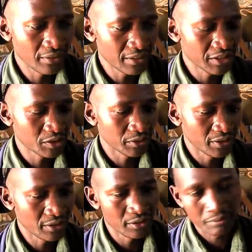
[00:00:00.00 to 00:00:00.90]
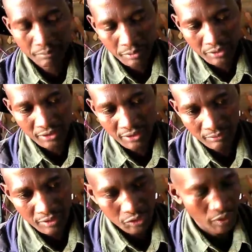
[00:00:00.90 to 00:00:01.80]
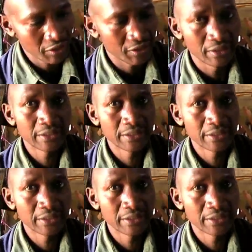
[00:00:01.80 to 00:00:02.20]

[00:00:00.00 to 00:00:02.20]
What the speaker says: things together and putting them into action.